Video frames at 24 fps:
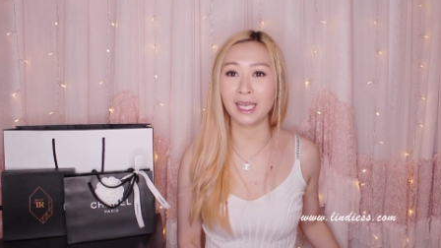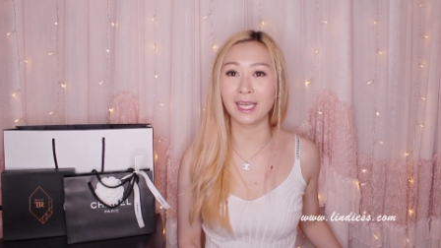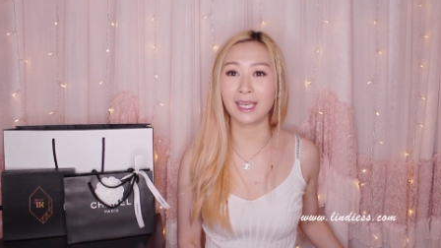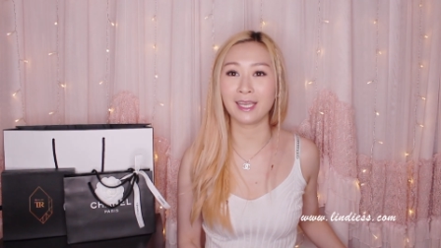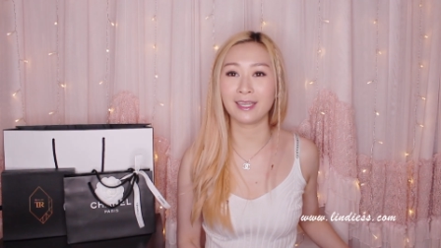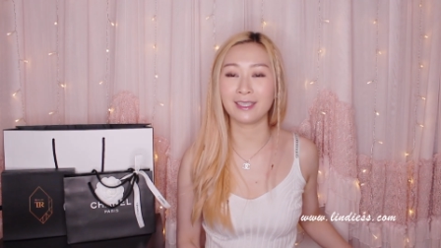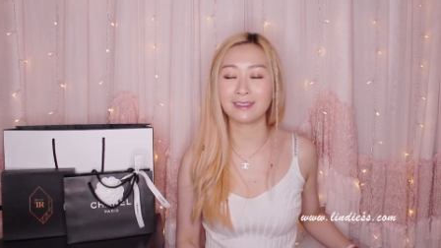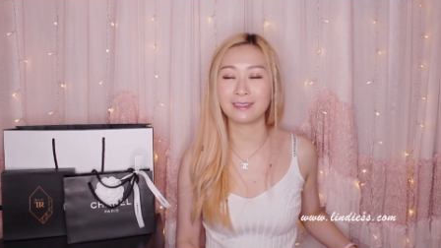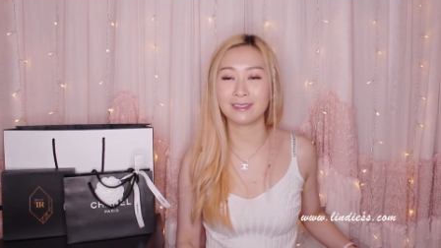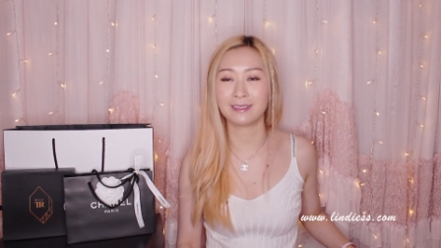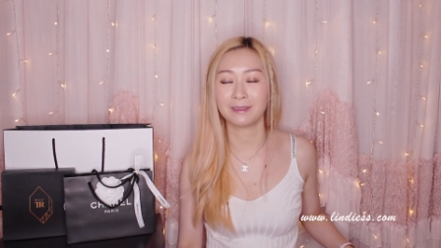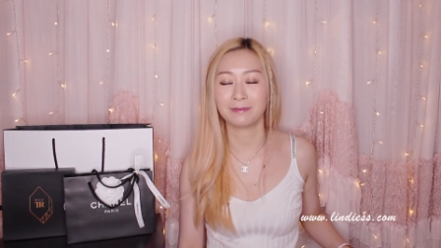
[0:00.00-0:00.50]

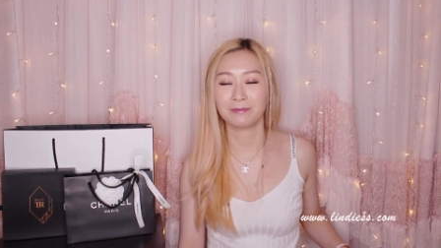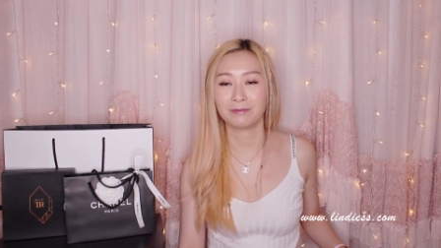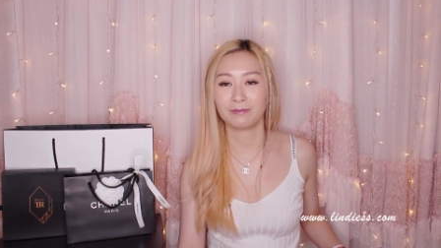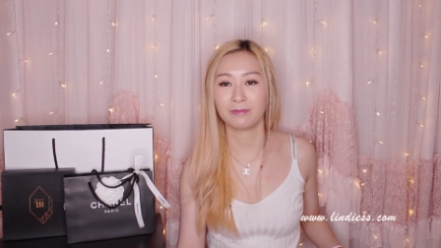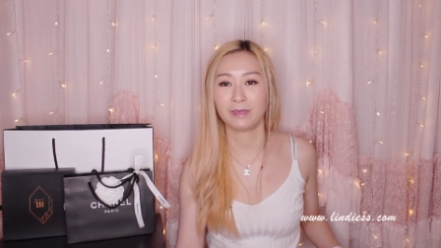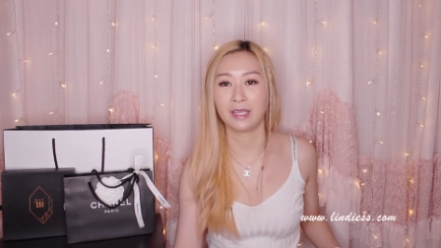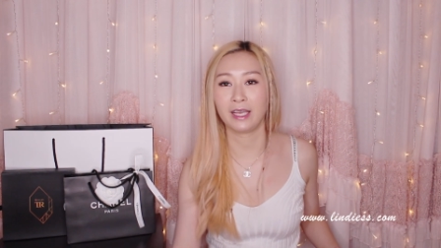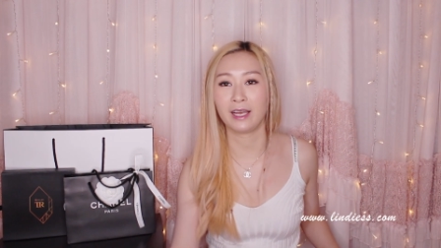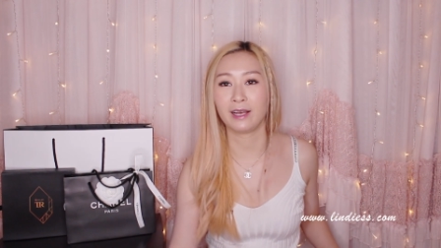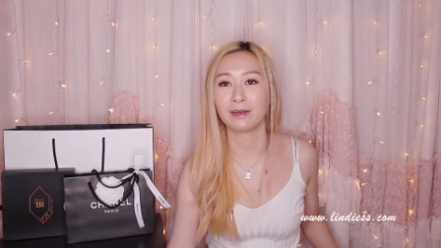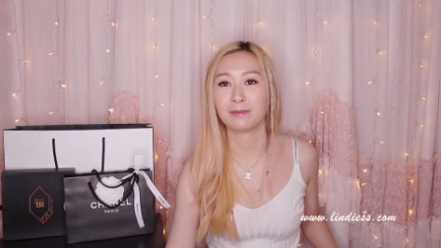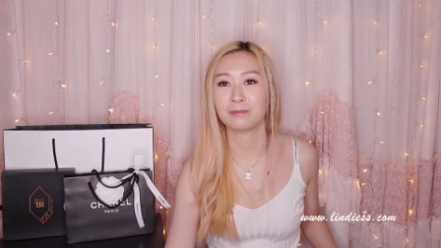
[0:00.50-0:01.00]
and
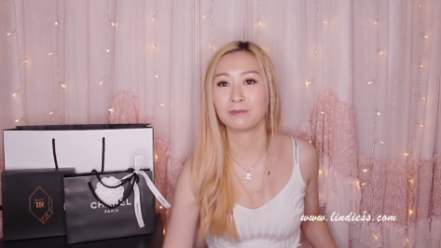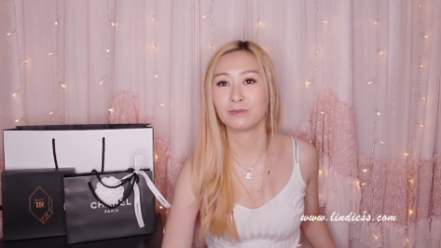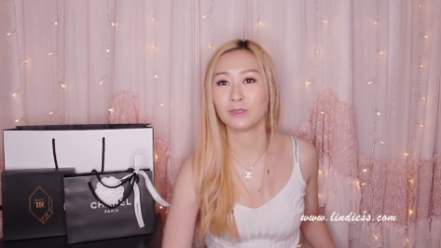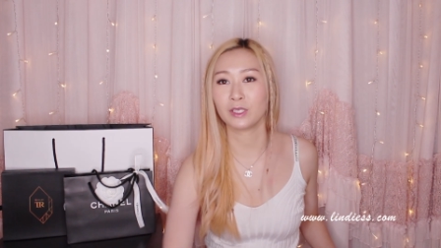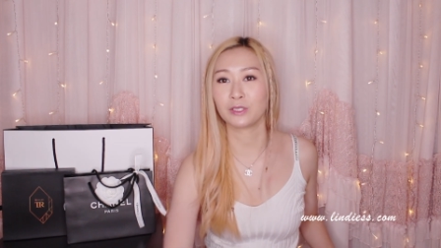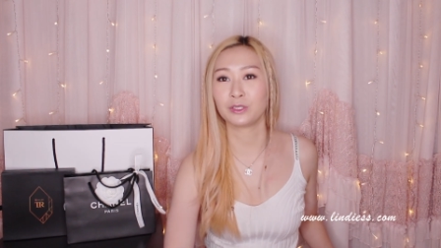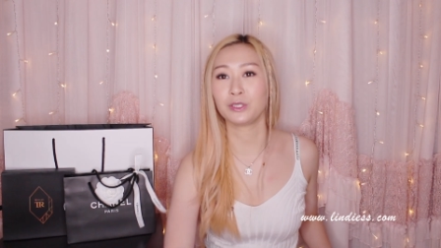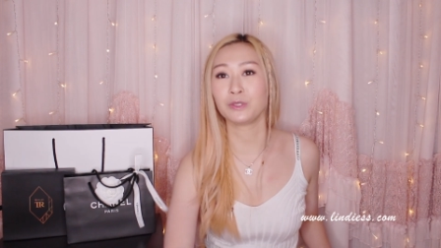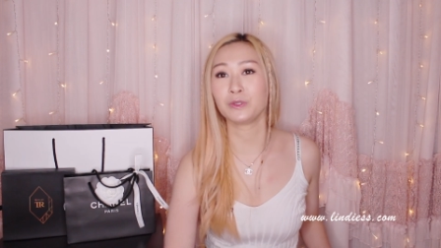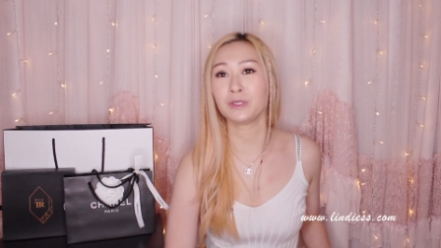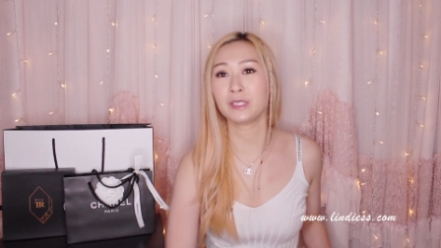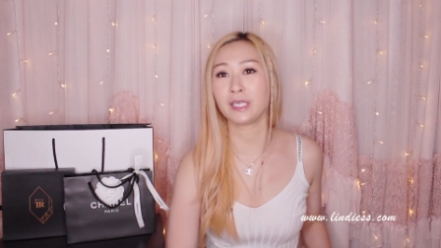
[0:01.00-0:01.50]
yeah,
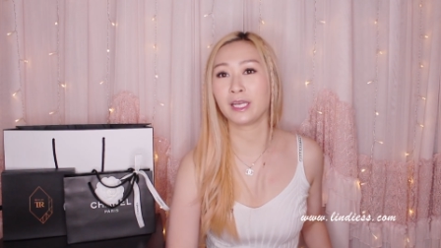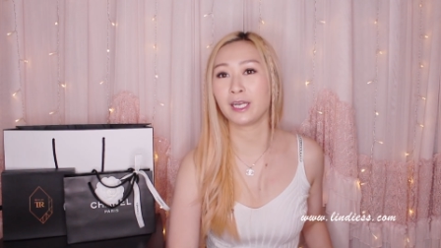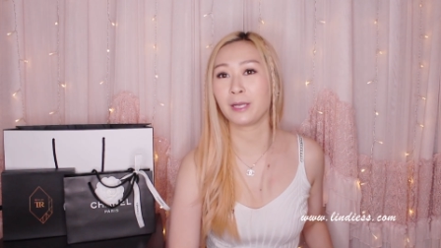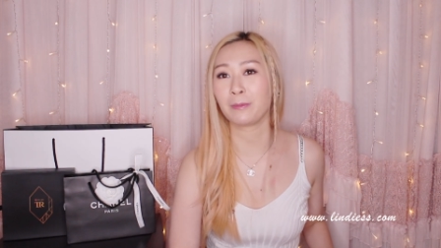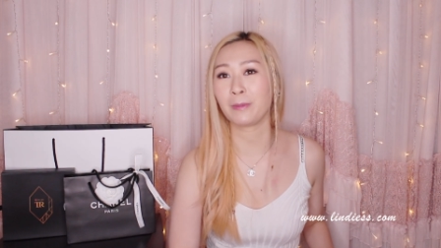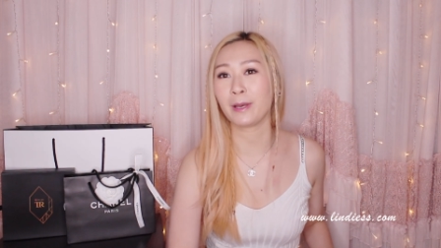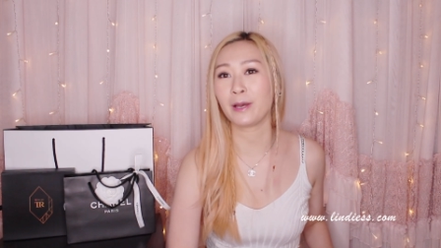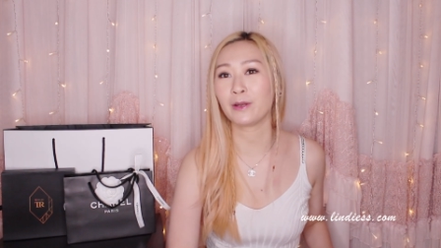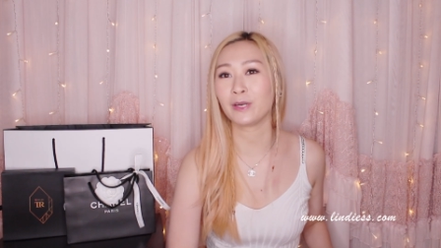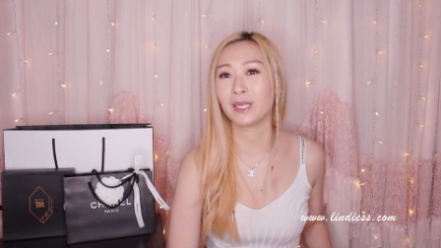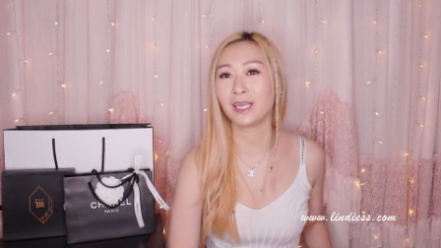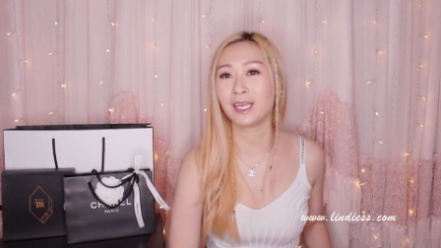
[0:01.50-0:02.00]
not too sad
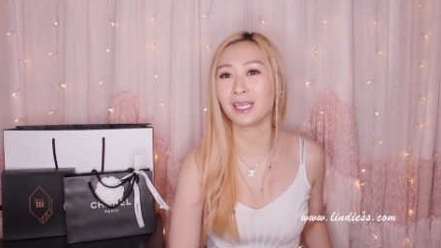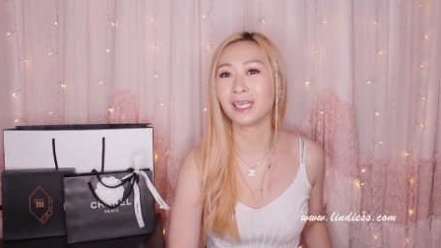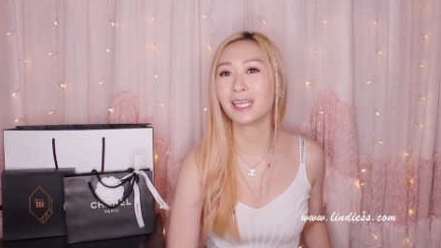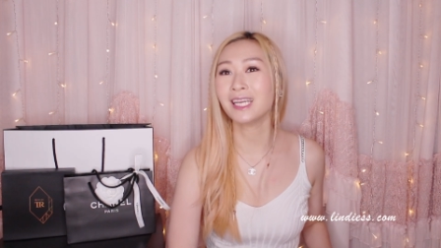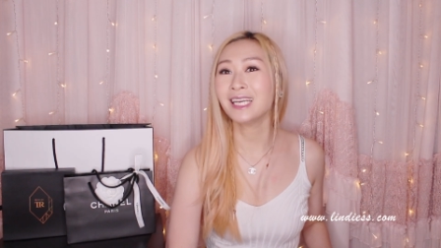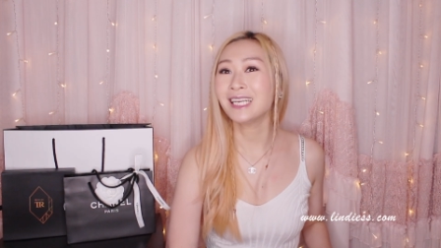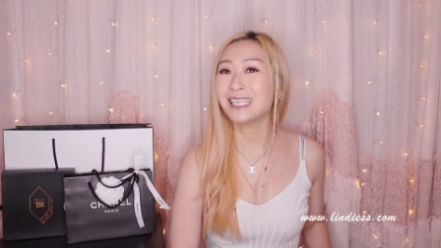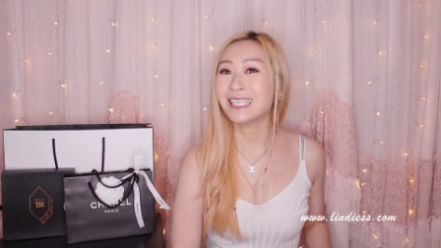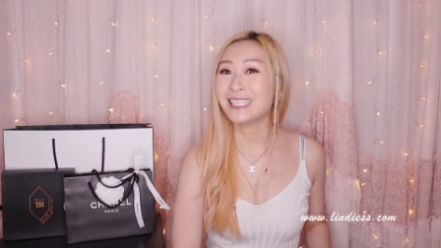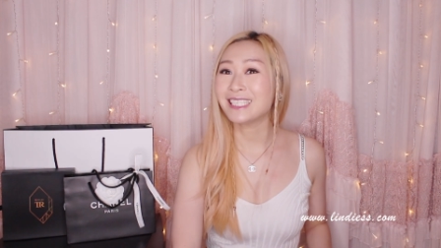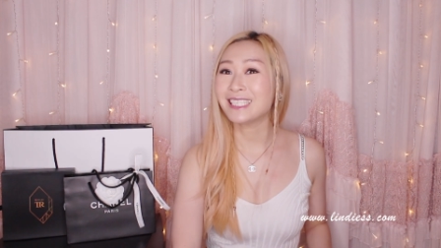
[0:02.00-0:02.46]
about it.